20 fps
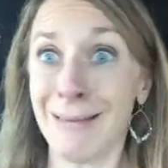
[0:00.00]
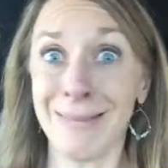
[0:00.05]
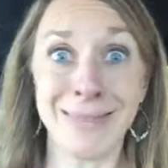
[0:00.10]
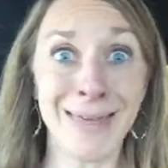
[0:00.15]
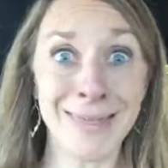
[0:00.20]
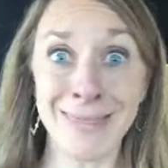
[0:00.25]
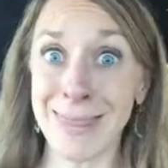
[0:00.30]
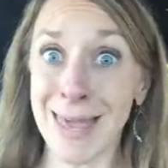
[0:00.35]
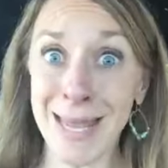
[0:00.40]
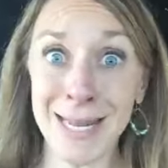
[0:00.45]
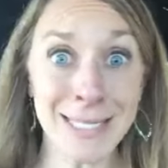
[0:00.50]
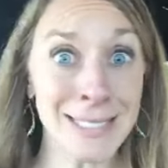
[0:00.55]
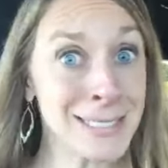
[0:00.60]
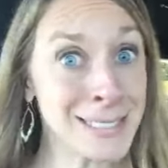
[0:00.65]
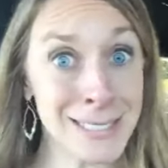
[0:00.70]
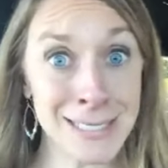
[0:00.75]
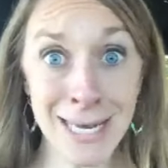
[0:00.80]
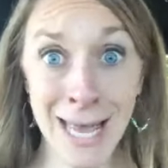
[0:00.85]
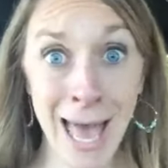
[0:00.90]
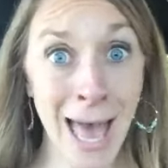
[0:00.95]
then that is
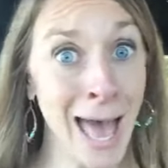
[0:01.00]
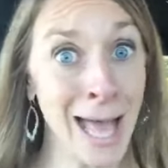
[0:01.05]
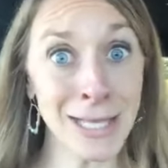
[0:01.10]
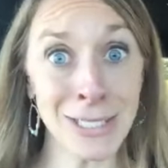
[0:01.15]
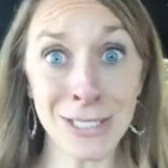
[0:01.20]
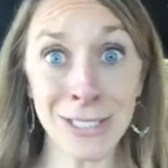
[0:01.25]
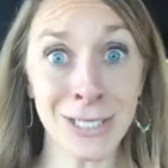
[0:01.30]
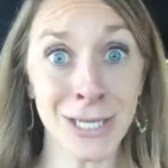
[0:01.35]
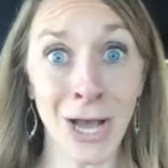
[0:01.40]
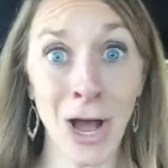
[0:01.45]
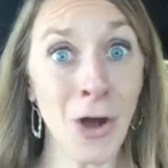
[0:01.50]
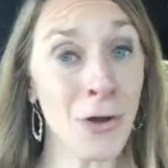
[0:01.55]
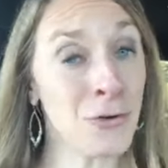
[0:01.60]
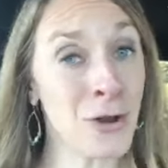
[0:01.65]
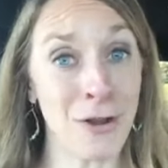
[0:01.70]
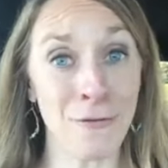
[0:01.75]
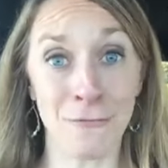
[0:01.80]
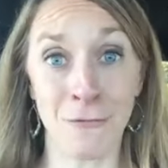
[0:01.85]
not a great